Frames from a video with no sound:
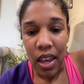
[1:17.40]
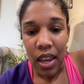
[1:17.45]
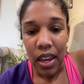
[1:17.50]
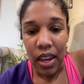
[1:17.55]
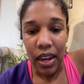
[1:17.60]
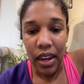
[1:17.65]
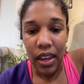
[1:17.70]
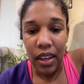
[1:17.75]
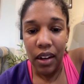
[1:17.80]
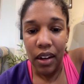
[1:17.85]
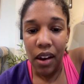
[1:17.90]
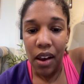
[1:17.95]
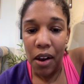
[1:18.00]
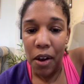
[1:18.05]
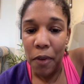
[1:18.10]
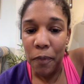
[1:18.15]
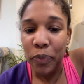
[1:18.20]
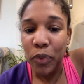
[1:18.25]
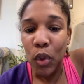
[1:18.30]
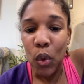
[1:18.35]
And
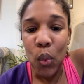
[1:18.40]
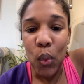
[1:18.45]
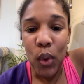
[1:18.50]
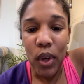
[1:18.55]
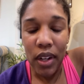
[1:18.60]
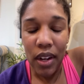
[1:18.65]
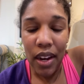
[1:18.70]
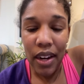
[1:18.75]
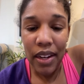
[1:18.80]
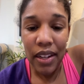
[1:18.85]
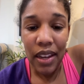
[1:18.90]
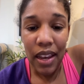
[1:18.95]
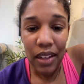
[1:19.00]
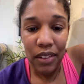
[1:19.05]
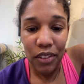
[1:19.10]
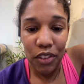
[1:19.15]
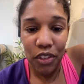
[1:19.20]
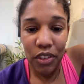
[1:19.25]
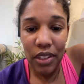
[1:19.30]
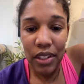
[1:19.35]
um, when I
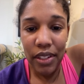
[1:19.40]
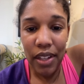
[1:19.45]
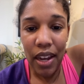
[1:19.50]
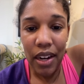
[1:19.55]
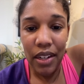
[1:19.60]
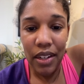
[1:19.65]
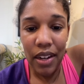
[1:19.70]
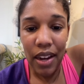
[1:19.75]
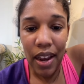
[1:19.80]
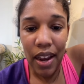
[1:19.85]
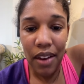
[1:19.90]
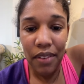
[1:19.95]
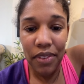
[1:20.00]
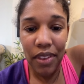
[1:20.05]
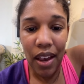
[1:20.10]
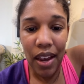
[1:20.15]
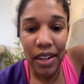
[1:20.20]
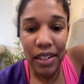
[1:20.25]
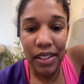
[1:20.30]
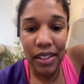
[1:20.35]
decided to have
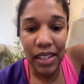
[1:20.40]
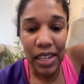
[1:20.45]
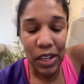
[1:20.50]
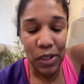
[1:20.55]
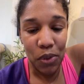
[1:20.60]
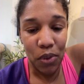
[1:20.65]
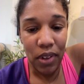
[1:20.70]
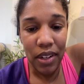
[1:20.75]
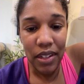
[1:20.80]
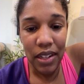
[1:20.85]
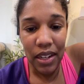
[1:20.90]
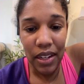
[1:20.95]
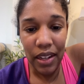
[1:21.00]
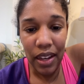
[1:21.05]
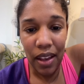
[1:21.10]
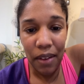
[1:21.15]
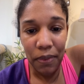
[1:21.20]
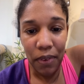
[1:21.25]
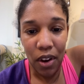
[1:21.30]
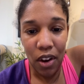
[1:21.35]
the iced hazelnut
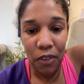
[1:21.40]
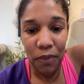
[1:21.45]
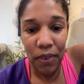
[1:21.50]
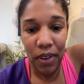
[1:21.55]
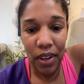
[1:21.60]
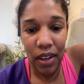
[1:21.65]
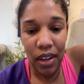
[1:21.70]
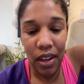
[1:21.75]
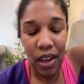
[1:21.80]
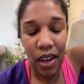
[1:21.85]
decaf coffee,